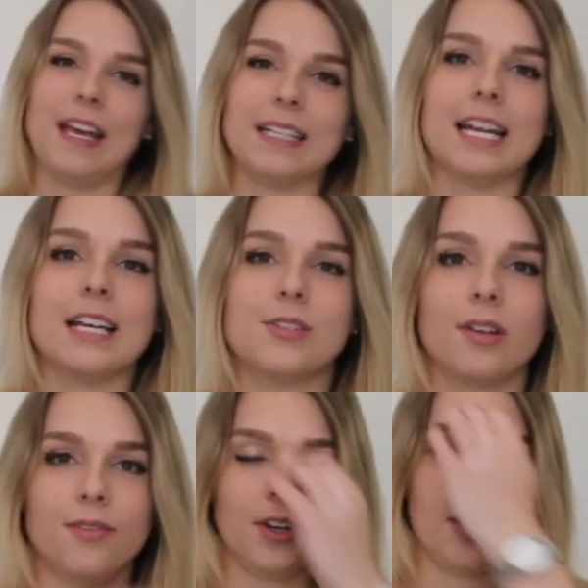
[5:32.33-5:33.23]
thing that I sort
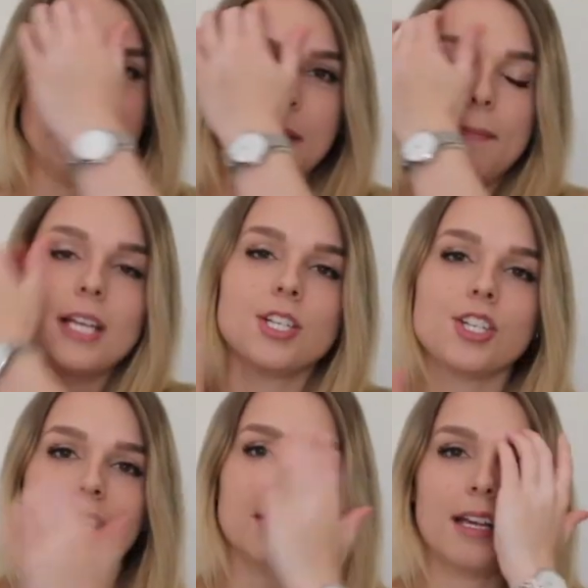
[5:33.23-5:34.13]
of forgot to
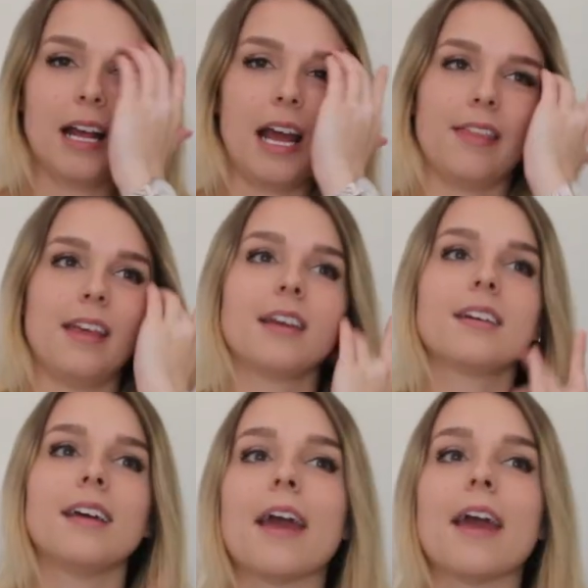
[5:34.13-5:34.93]
mention that I think